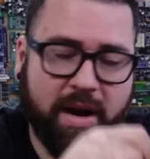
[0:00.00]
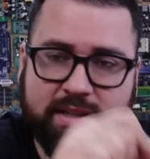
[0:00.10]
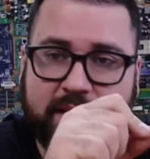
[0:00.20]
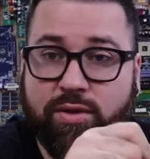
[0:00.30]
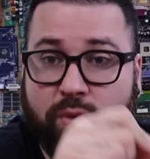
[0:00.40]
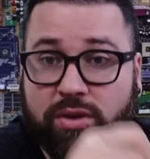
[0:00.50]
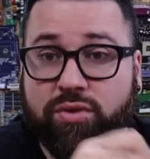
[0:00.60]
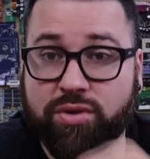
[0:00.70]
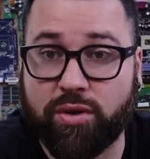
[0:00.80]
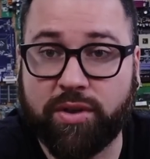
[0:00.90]
parts that you want
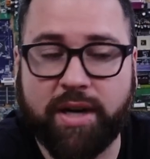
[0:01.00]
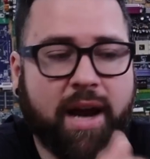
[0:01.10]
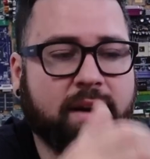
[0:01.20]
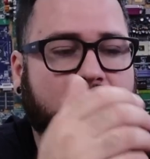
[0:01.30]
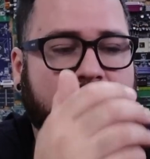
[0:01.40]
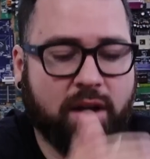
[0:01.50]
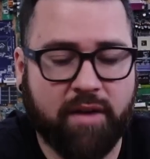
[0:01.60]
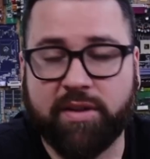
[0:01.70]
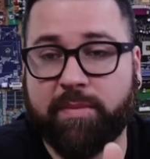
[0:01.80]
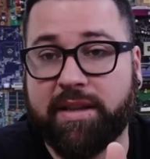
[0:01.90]
to solder are
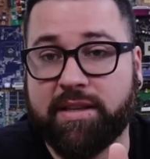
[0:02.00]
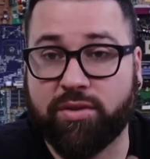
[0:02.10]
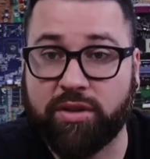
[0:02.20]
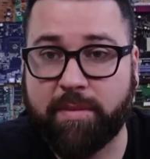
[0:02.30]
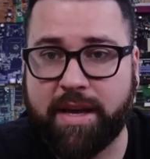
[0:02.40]
covered by the solder